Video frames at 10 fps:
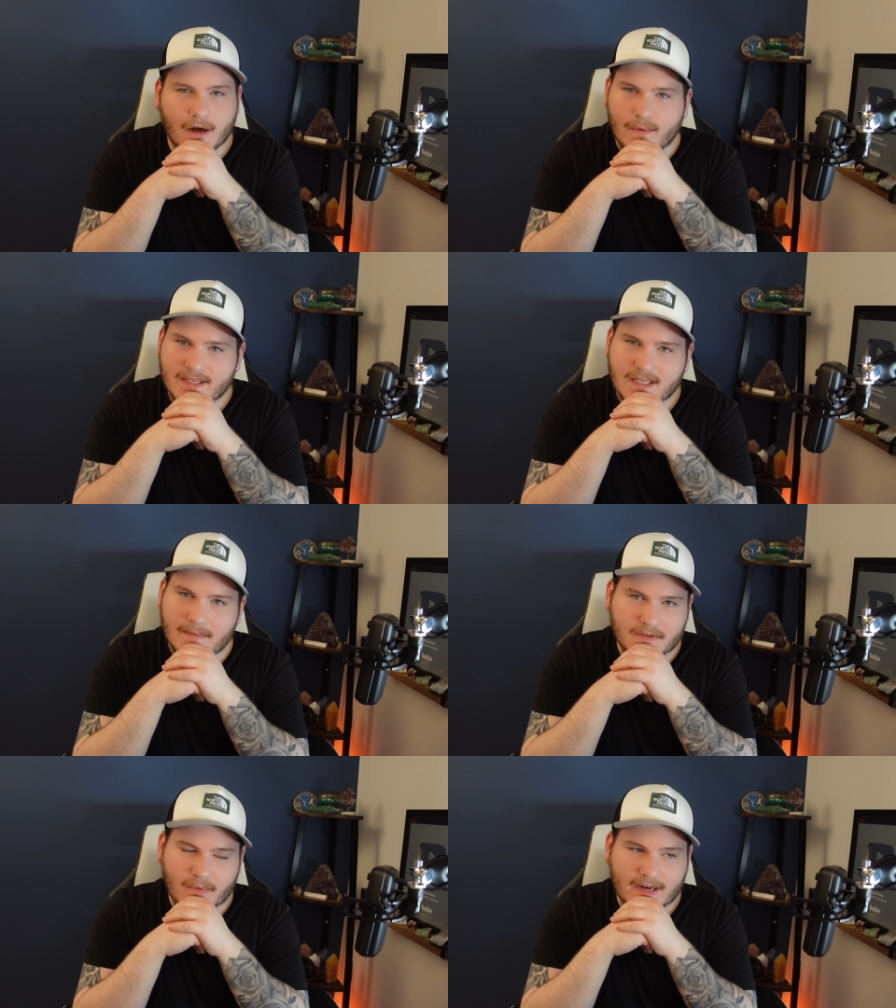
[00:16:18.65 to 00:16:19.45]
Always
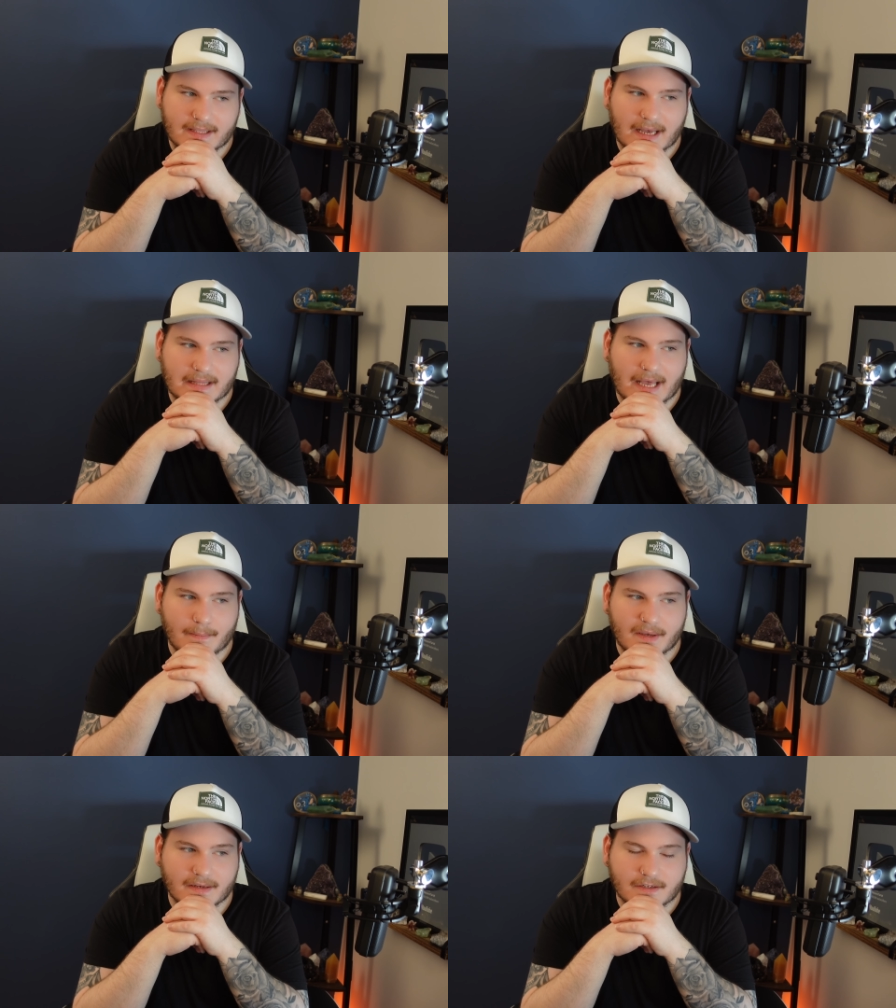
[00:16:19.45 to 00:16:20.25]
keep spreading that
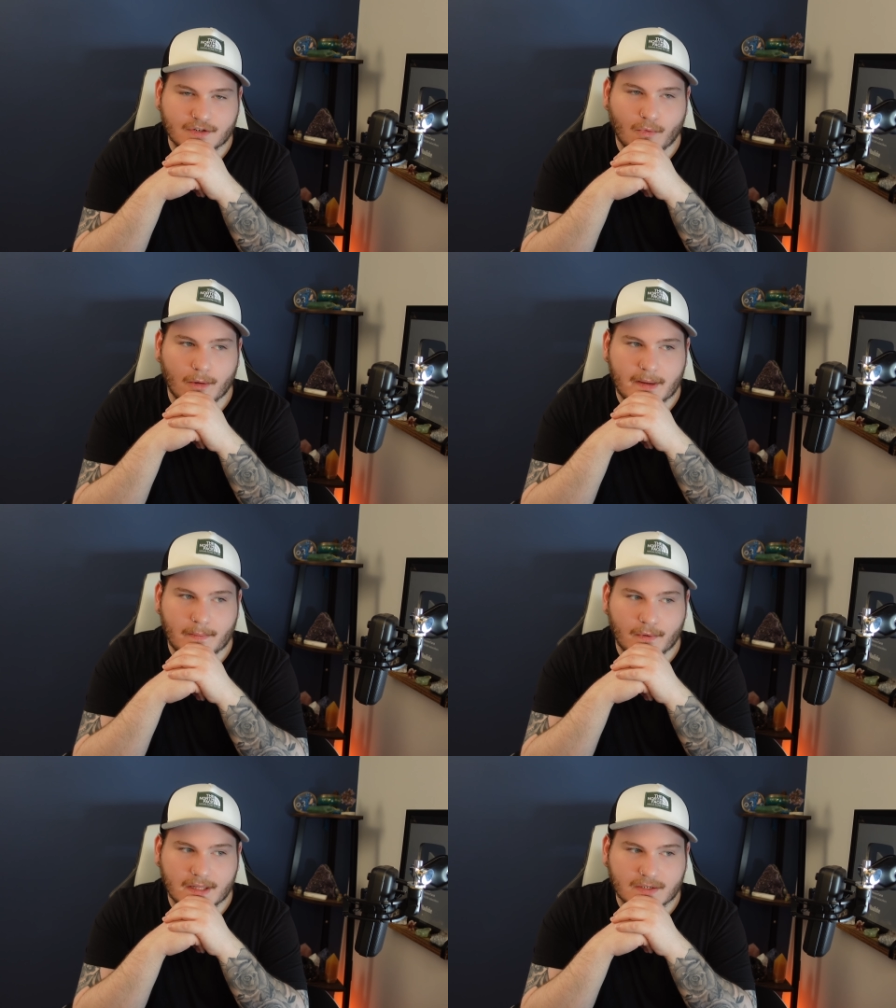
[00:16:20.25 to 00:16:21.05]
light because there's more
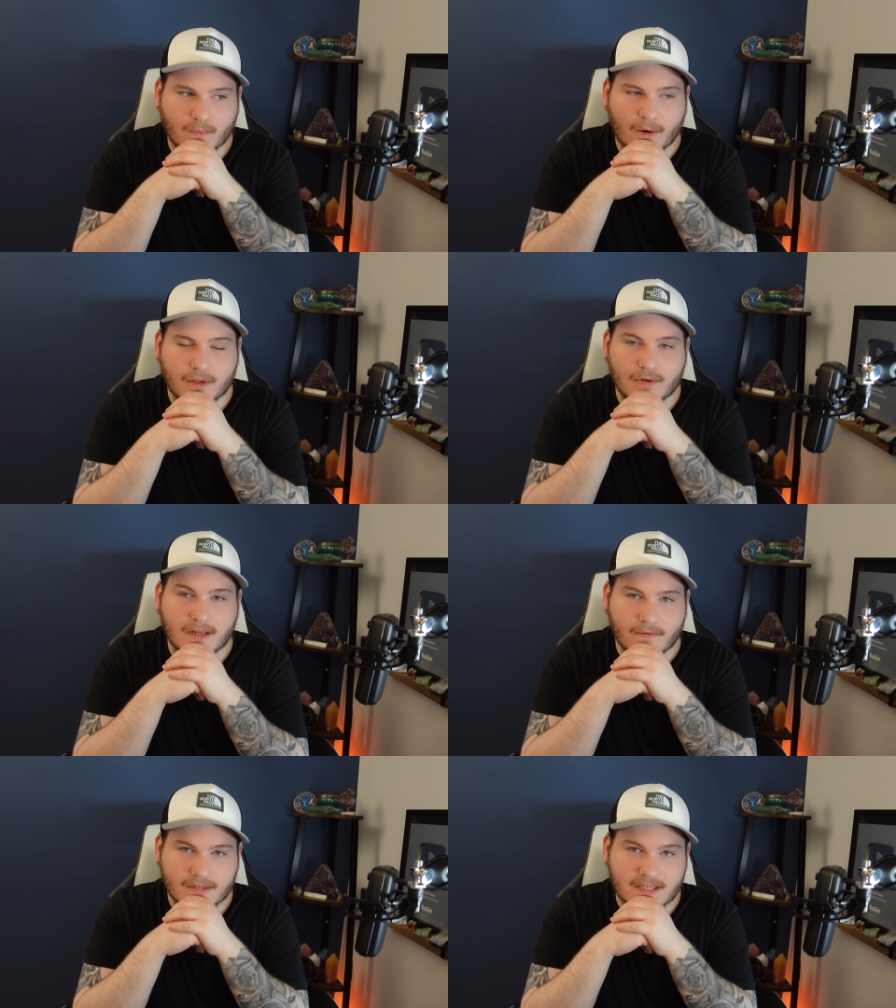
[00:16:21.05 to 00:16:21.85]
people in this world who
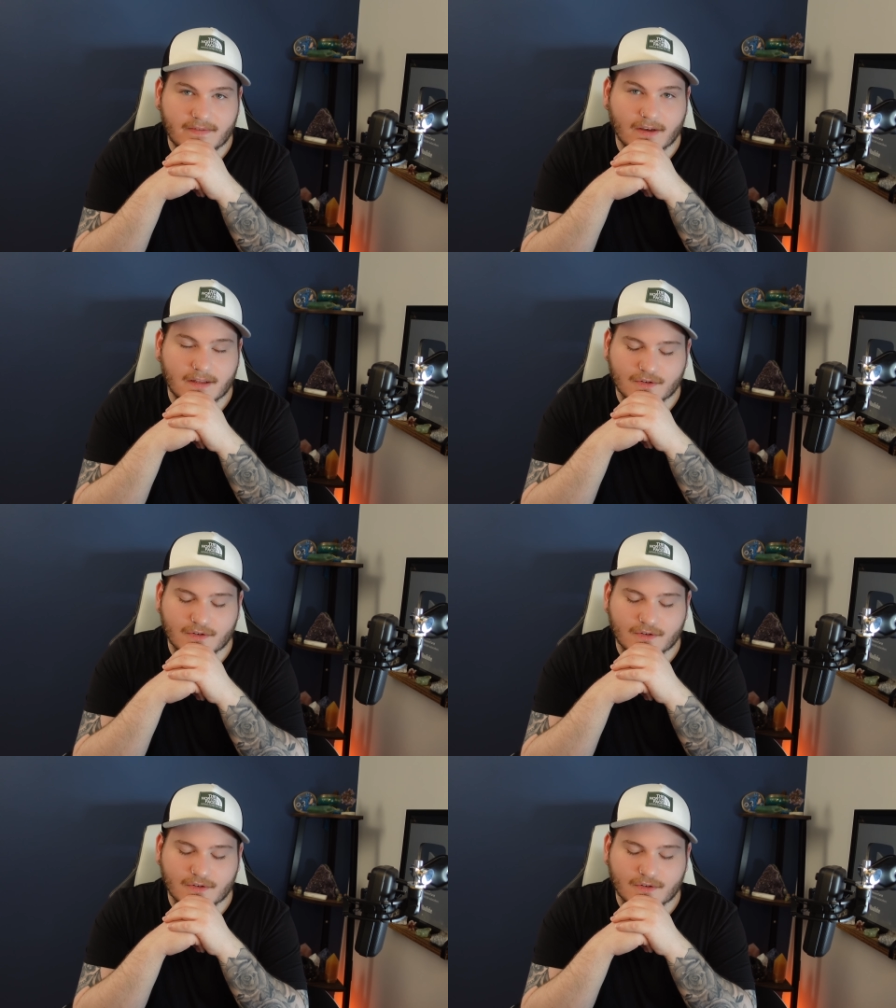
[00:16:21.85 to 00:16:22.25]
need to receive it.